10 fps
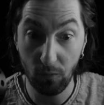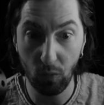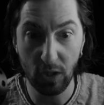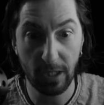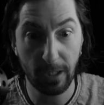
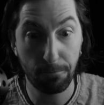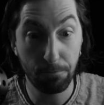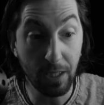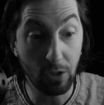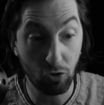was
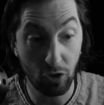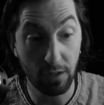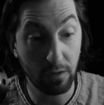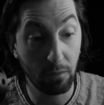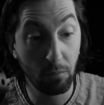
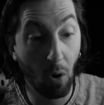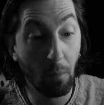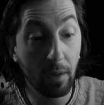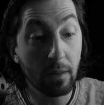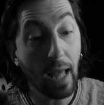speechless a
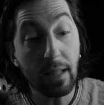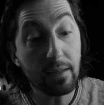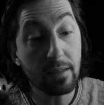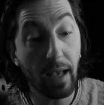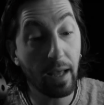moment, then
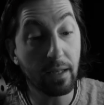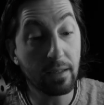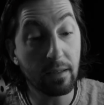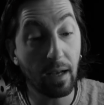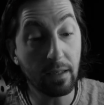said
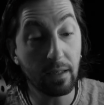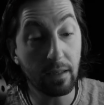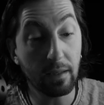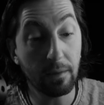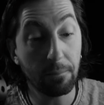
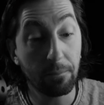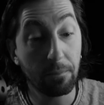excitedly,